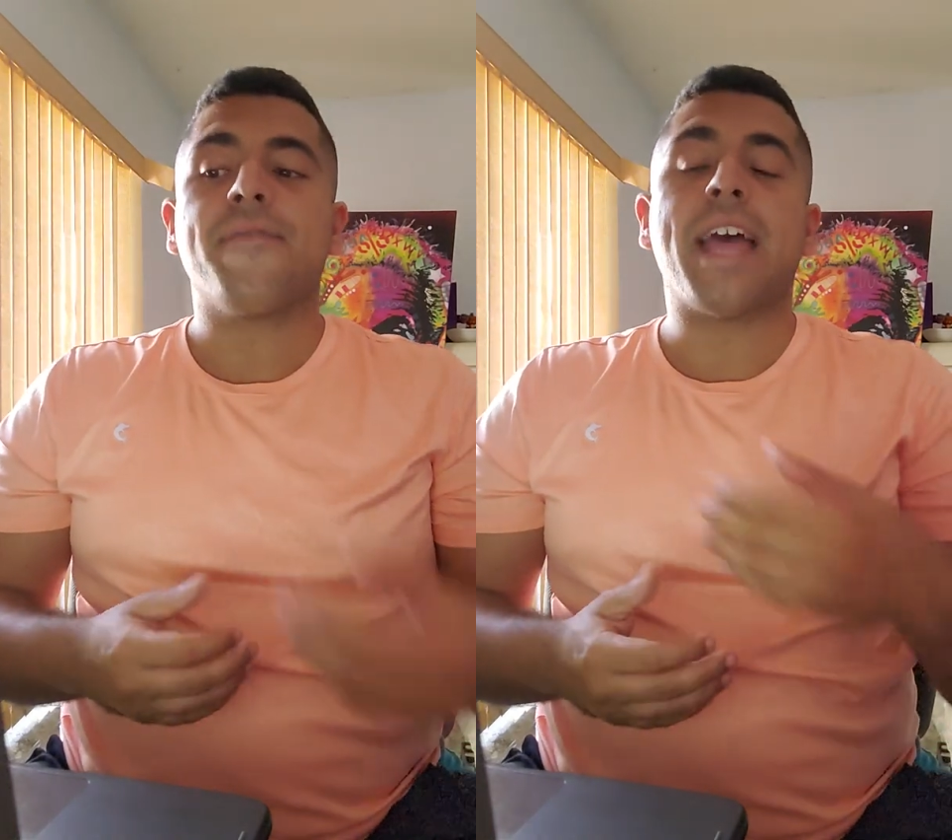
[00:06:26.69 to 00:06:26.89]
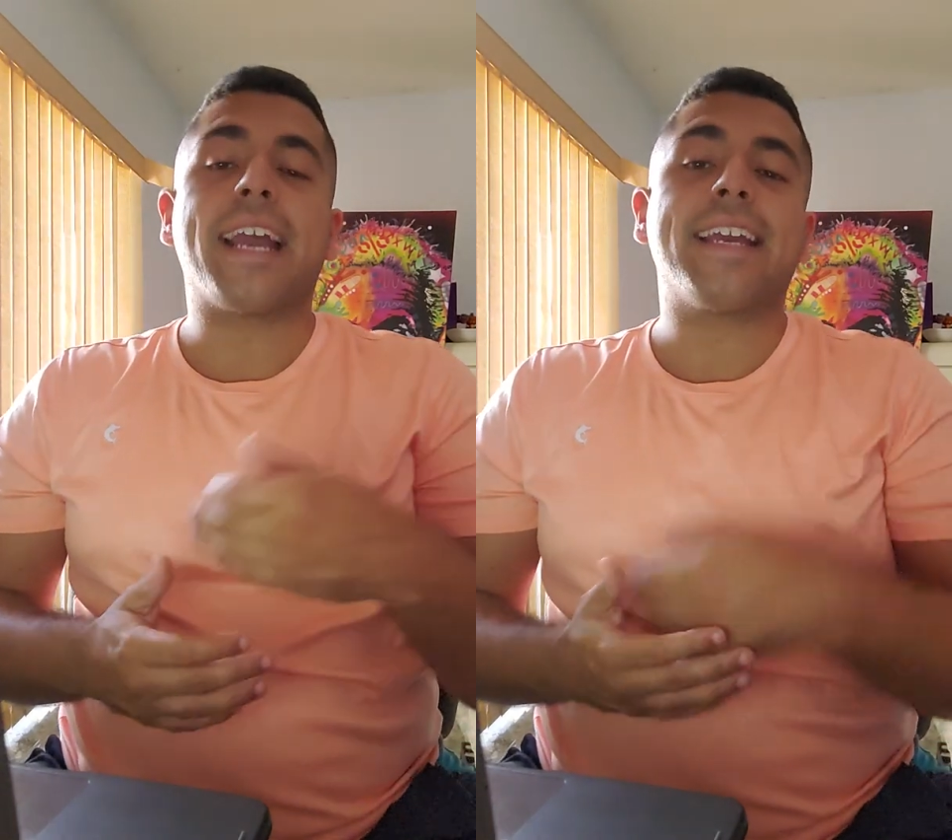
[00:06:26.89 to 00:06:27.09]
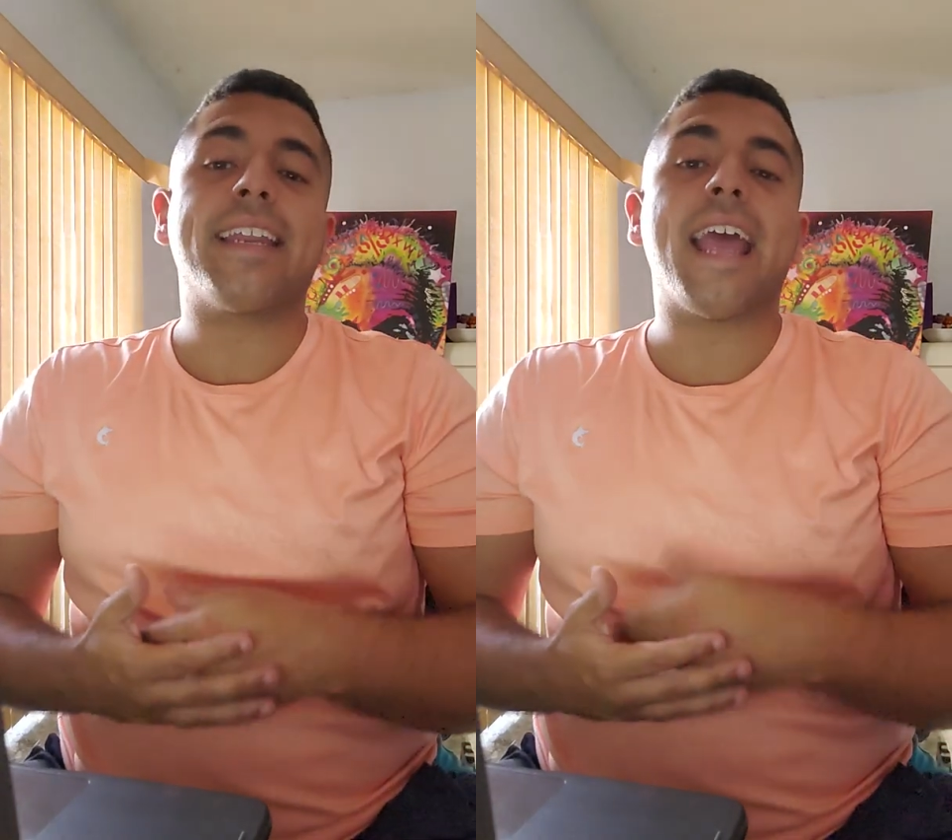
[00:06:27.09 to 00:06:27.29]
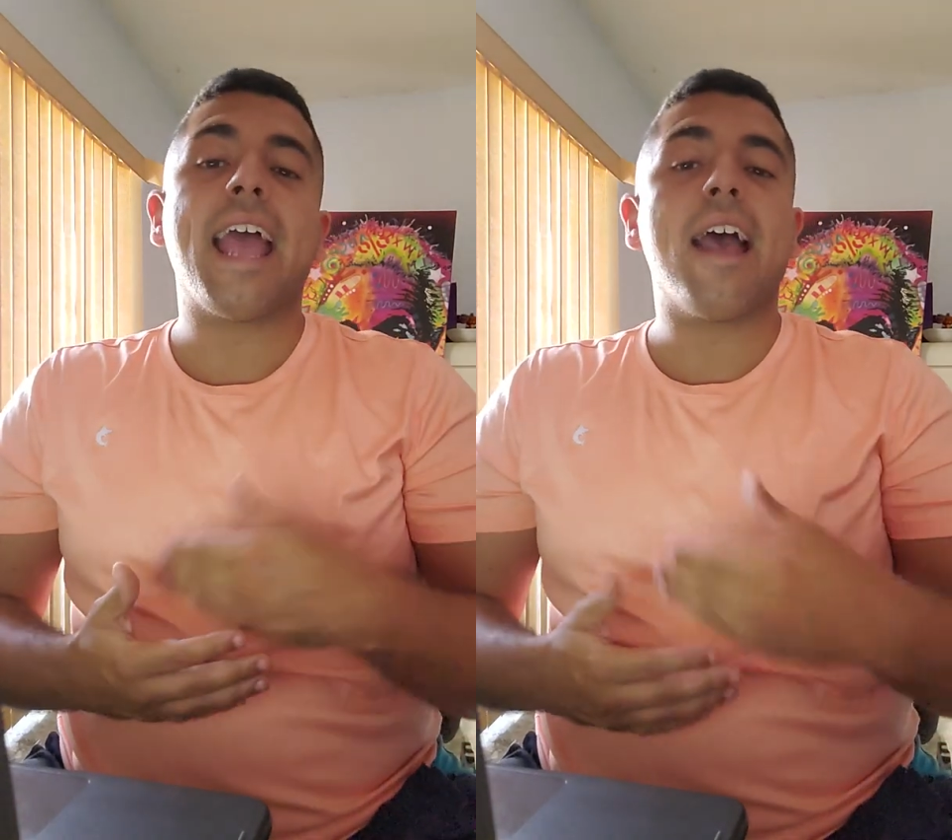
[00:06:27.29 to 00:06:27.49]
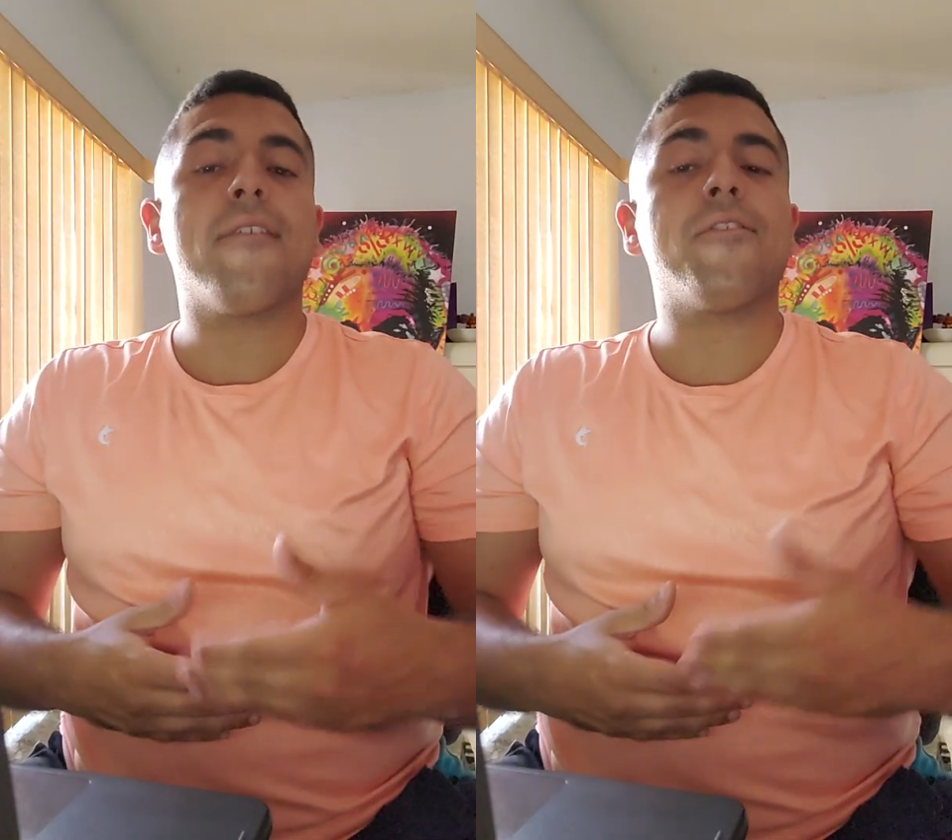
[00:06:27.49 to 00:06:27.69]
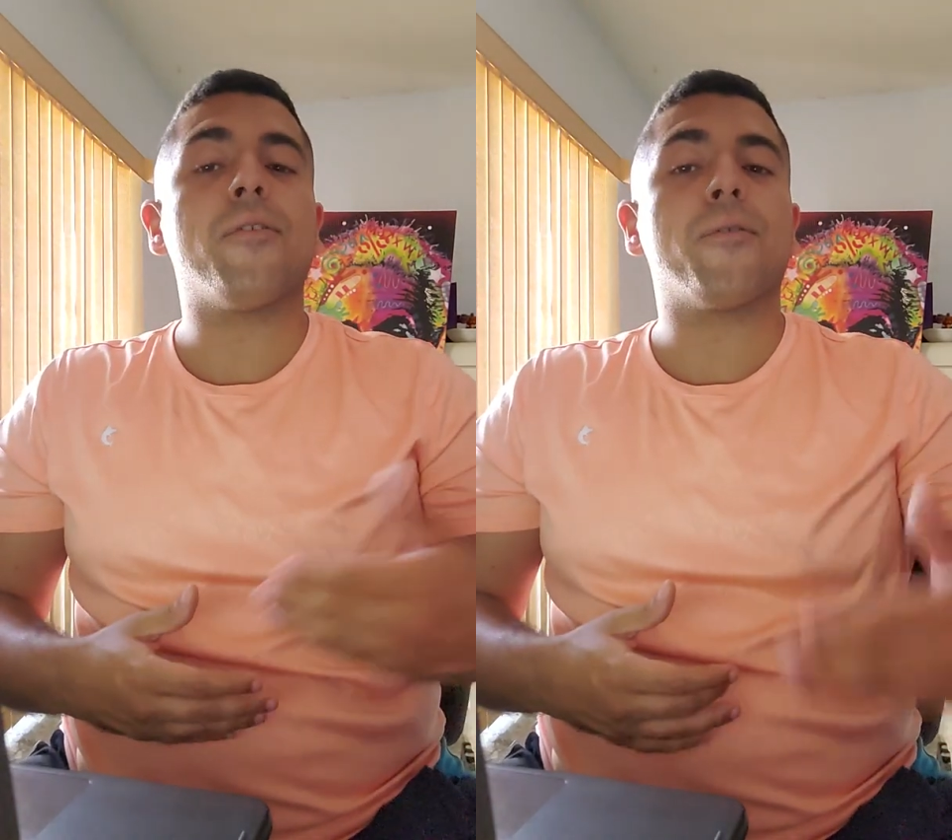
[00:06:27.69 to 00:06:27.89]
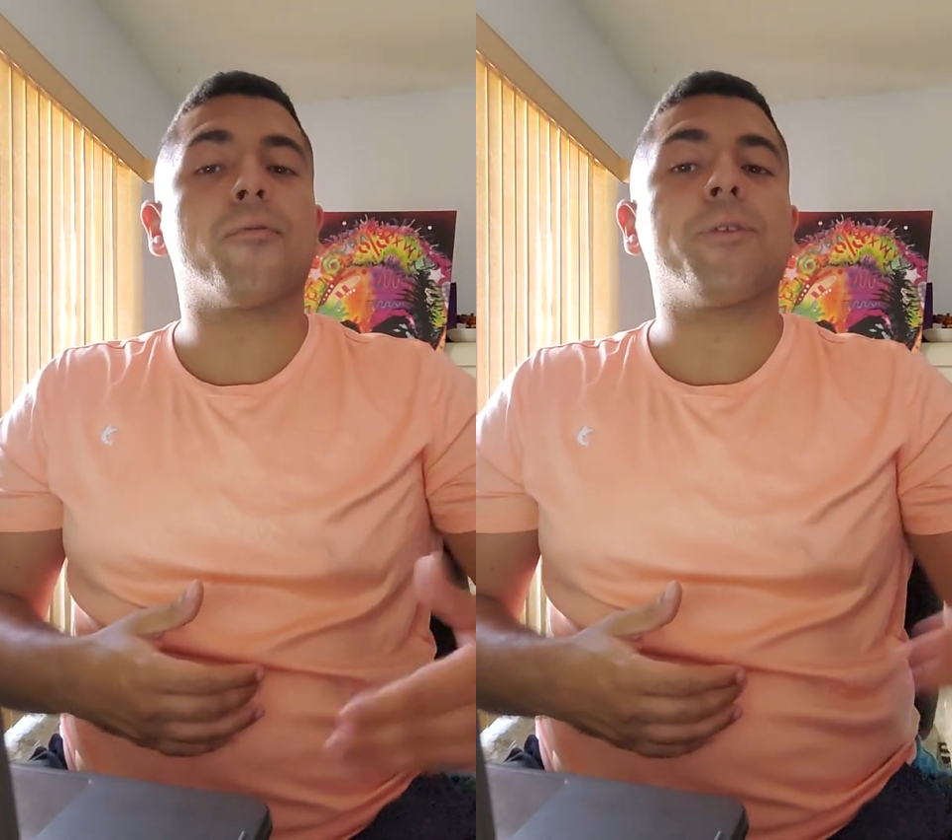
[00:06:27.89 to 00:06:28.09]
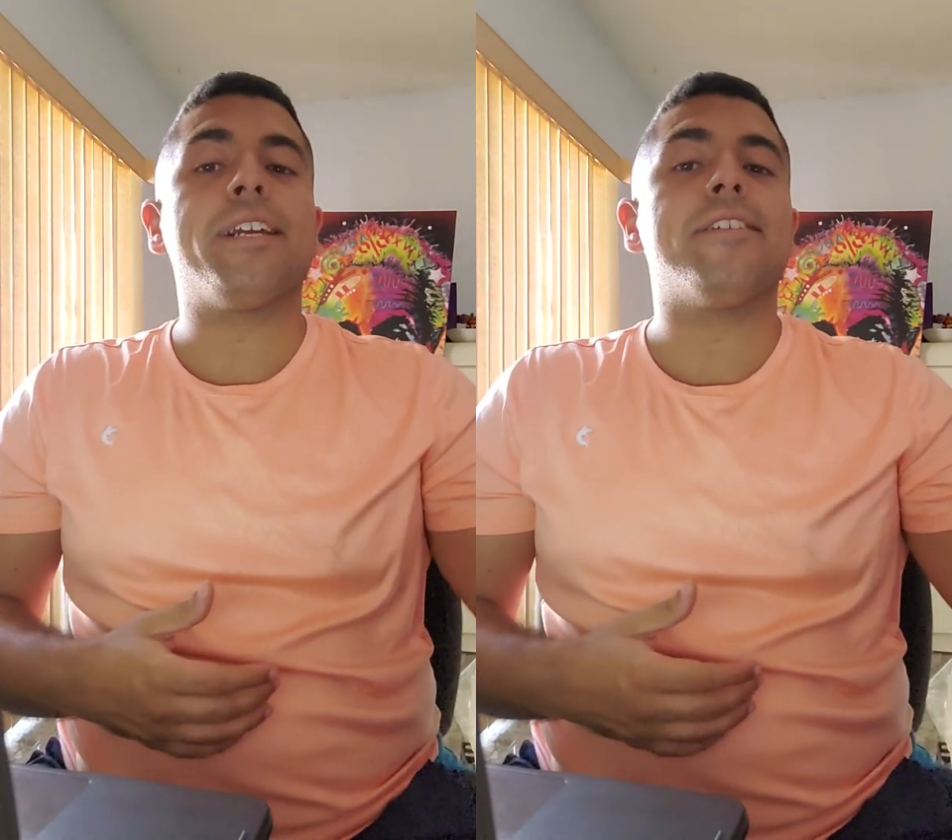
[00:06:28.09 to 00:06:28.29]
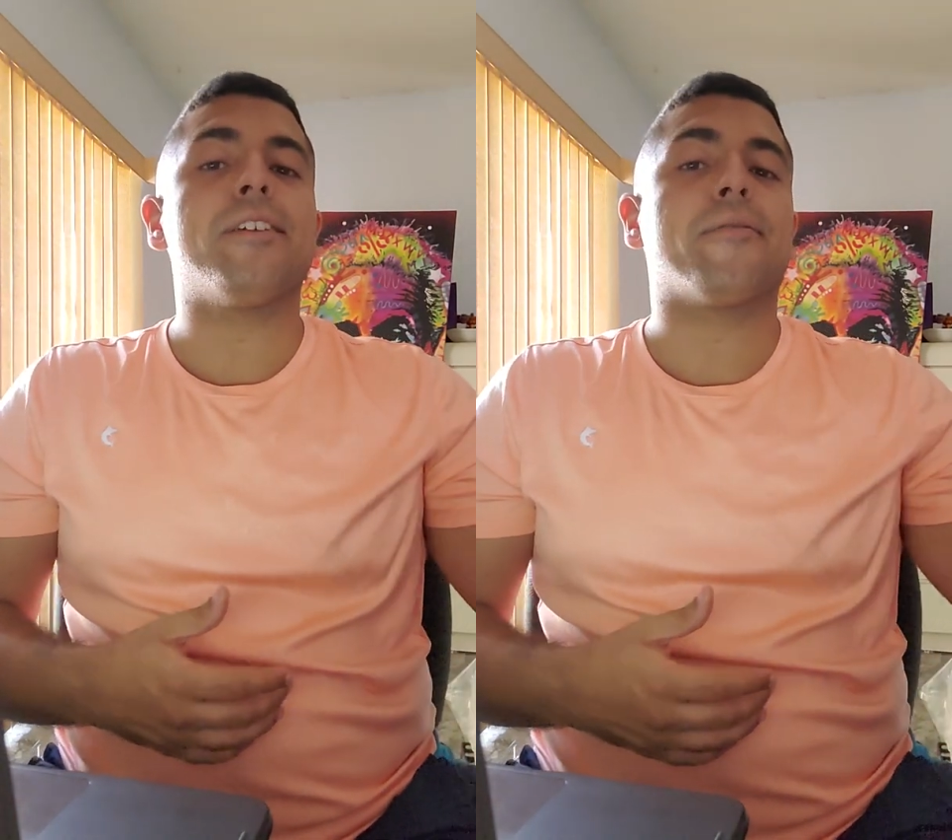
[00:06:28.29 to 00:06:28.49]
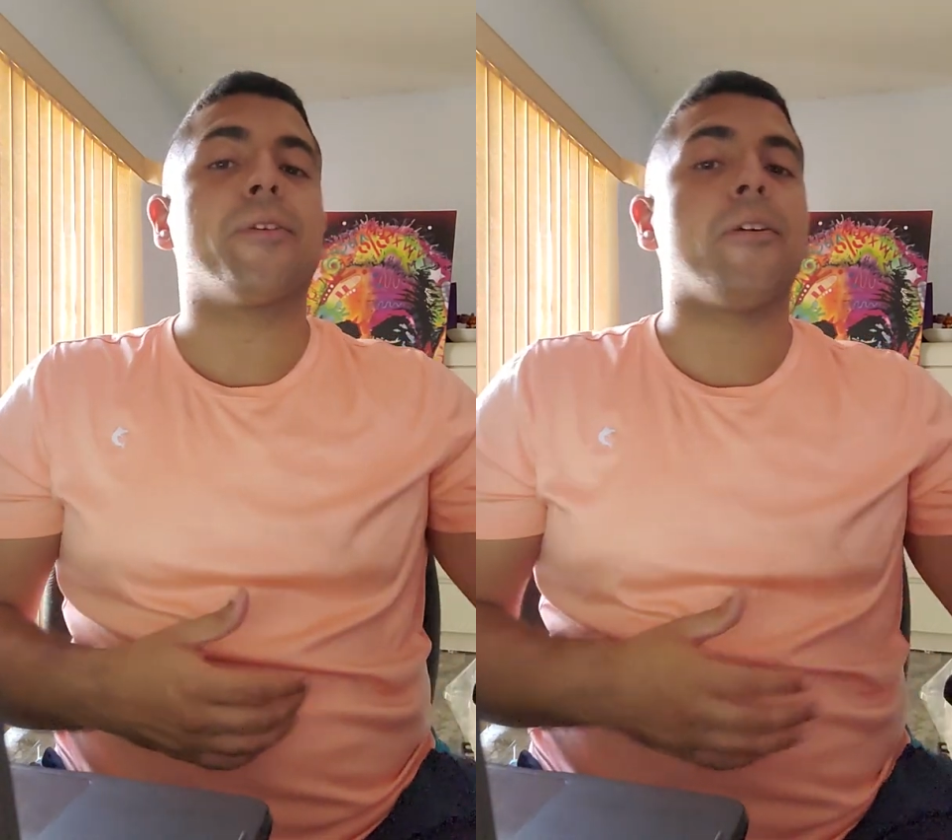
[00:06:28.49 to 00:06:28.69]
that can have 3
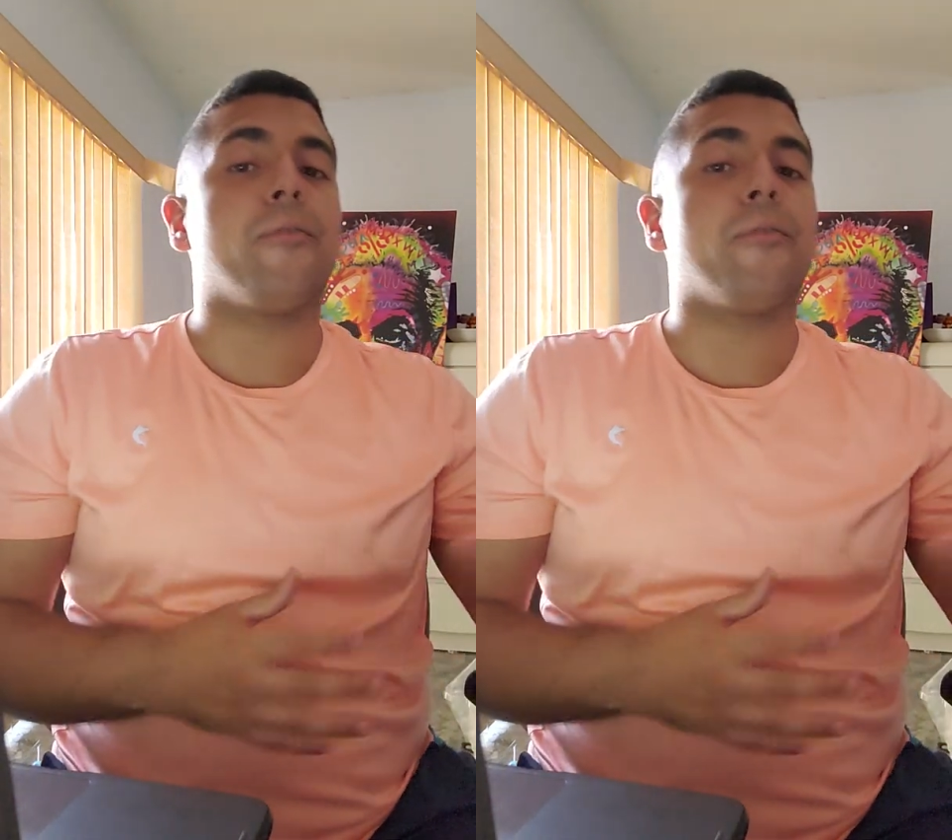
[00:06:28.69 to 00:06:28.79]
different